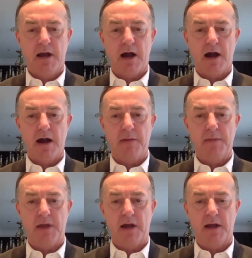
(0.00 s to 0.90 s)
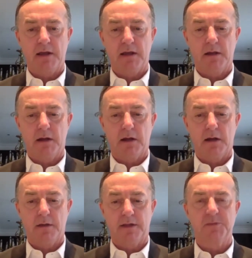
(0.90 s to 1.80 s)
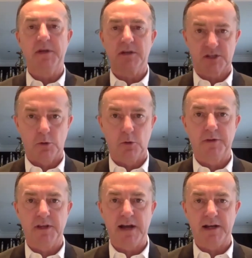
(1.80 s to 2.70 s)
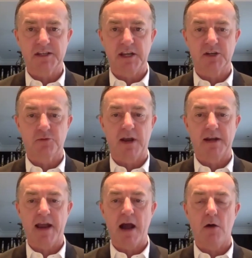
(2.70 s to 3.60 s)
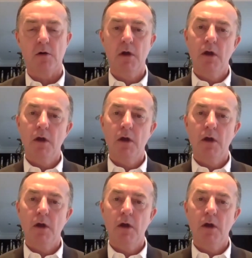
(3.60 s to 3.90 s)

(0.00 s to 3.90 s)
that is being sold in the United States right now,